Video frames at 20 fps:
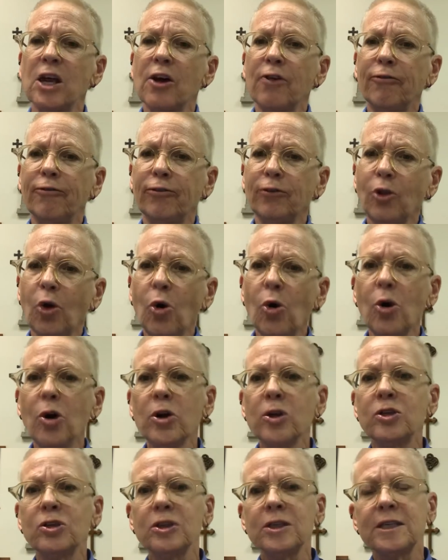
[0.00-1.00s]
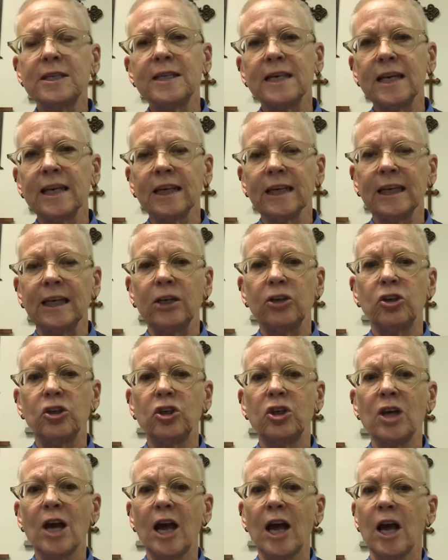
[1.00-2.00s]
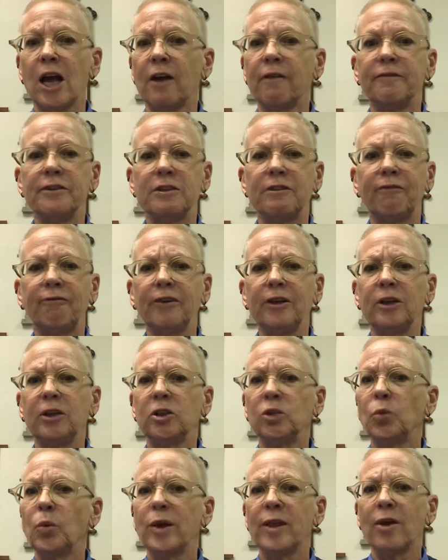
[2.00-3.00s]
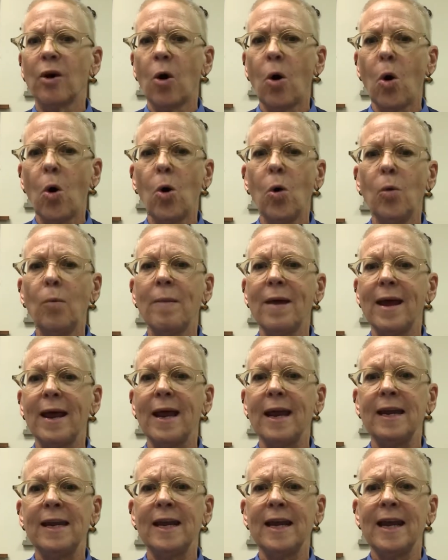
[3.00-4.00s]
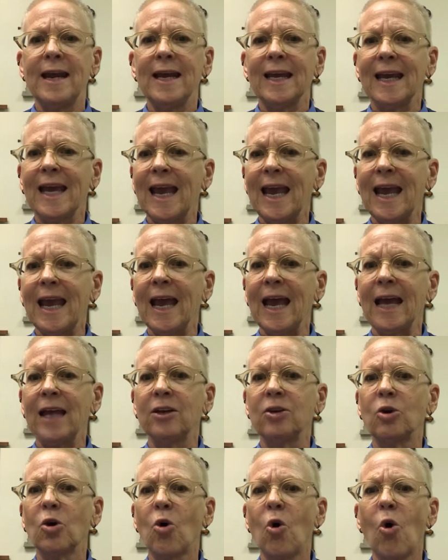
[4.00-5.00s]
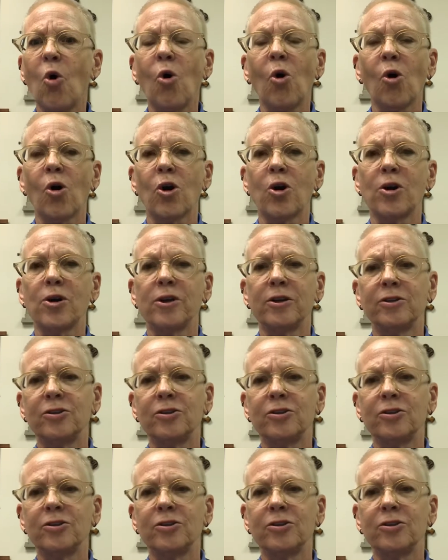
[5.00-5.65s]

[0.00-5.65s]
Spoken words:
floor-to-ceiling shelves filled with homemade canned corn,